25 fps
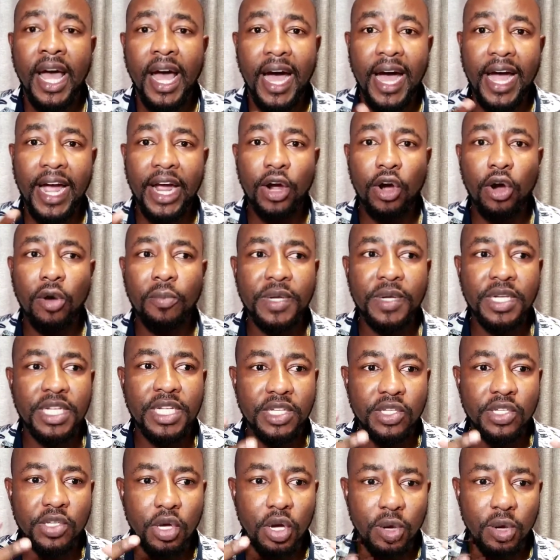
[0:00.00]
I hope it
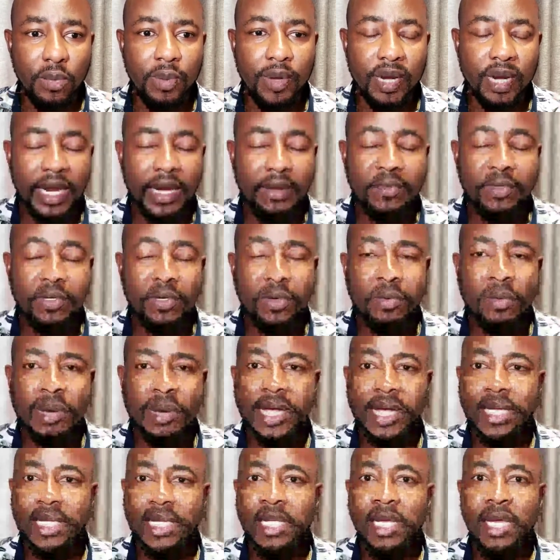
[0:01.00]
has opened up your
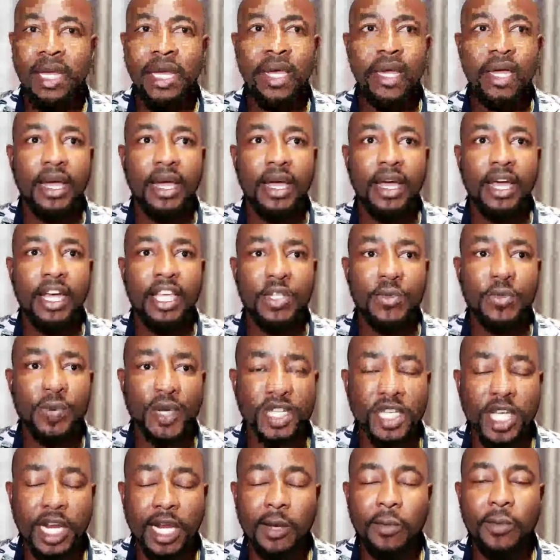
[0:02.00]
mind,
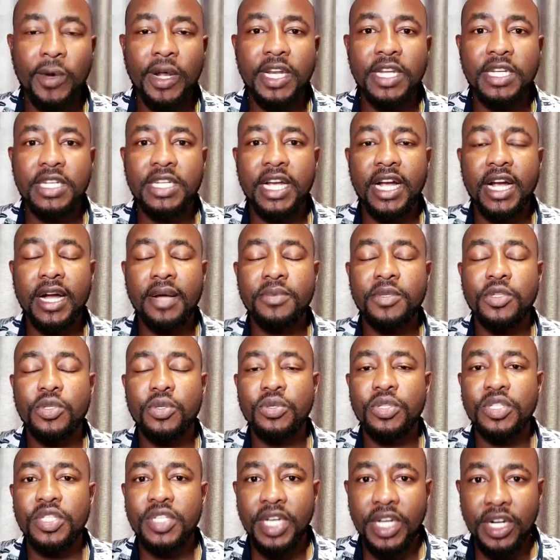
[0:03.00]
especially when it comes
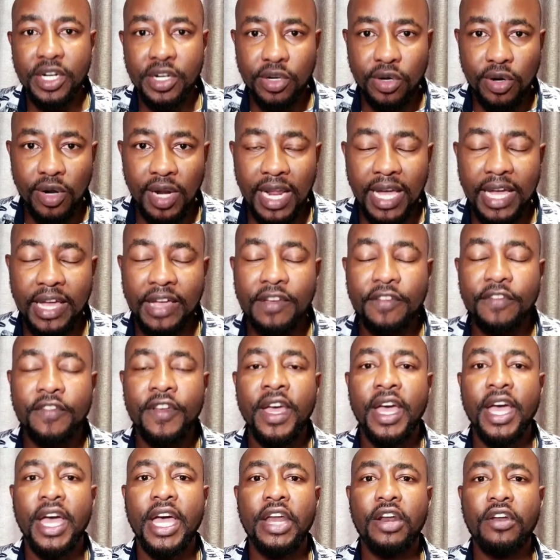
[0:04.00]
to general life
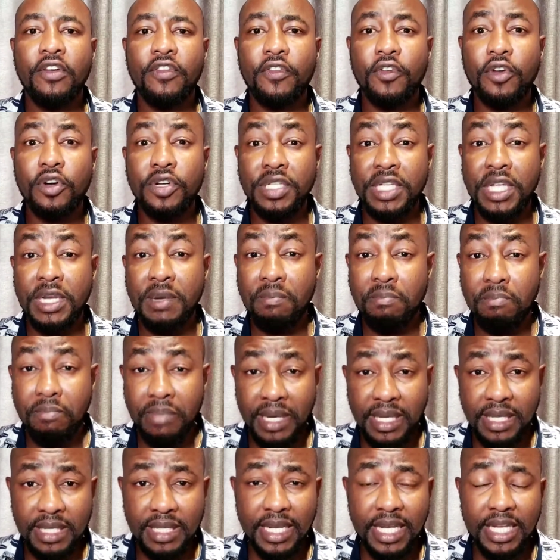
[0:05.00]
and of course in
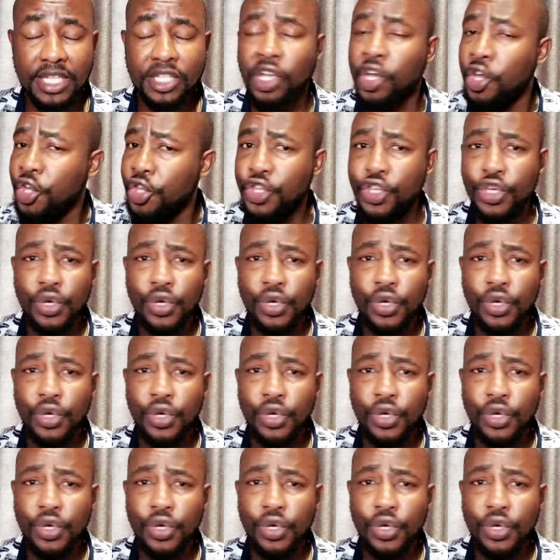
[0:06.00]
business.